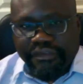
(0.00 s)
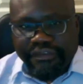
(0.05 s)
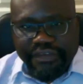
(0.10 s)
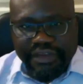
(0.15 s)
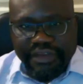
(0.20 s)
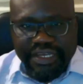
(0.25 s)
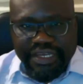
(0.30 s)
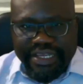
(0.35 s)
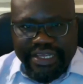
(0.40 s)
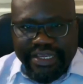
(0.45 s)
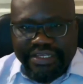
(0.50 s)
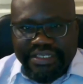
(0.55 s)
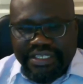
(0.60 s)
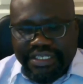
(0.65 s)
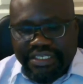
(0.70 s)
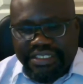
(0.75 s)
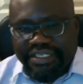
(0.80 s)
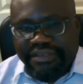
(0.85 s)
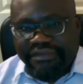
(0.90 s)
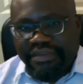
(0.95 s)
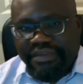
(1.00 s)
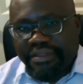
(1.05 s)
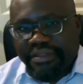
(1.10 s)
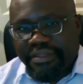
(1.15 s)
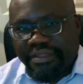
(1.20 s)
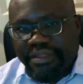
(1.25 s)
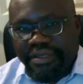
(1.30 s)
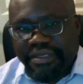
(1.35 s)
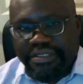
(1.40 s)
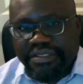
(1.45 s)
feeling
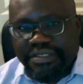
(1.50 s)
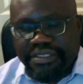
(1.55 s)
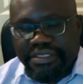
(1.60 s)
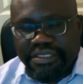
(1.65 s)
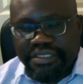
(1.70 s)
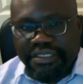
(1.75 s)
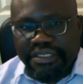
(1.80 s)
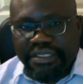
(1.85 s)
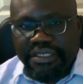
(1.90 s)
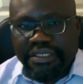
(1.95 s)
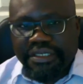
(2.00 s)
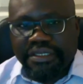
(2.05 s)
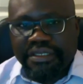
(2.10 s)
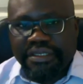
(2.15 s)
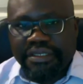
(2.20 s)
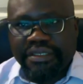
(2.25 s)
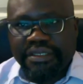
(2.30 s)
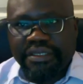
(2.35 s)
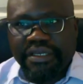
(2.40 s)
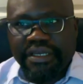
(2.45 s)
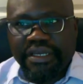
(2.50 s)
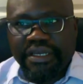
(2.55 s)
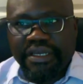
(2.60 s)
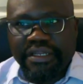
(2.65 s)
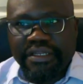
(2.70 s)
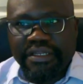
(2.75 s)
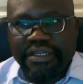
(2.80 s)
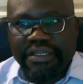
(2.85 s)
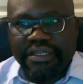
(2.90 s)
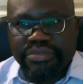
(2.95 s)
excessively thirsty
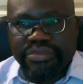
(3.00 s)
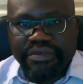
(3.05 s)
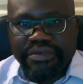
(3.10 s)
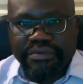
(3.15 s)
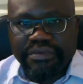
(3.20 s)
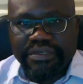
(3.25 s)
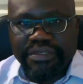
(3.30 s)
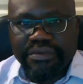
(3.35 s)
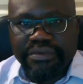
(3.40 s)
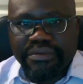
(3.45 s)
and